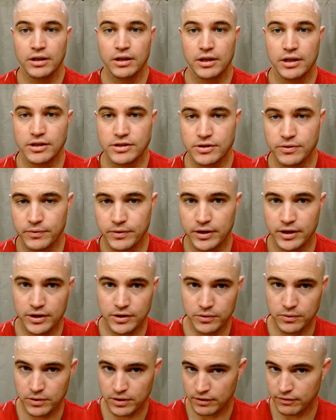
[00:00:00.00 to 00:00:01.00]
isn't really
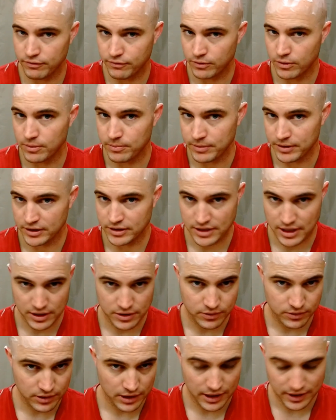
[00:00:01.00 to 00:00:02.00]
doing it for me. Because I
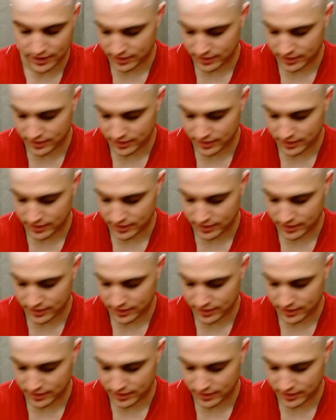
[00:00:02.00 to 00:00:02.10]
do like